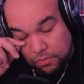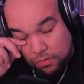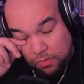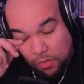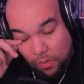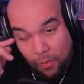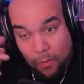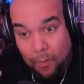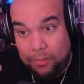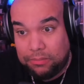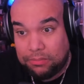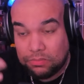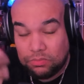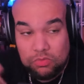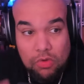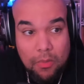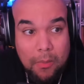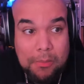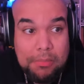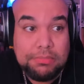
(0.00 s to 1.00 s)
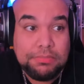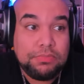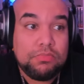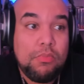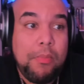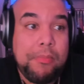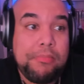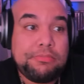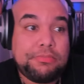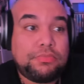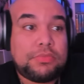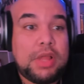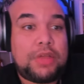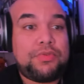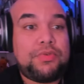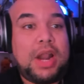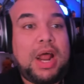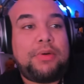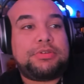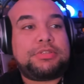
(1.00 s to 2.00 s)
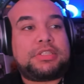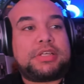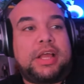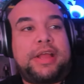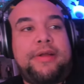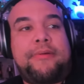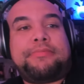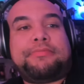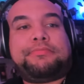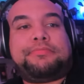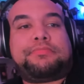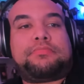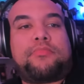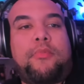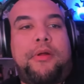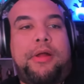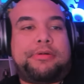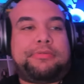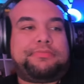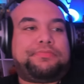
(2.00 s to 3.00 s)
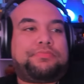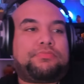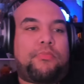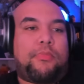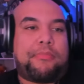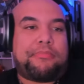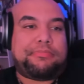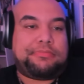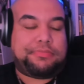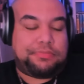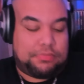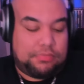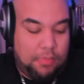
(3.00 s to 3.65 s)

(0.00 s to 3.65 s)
have had three healthy girls instead of four. That's what I was saying. I might not live until tomorrow.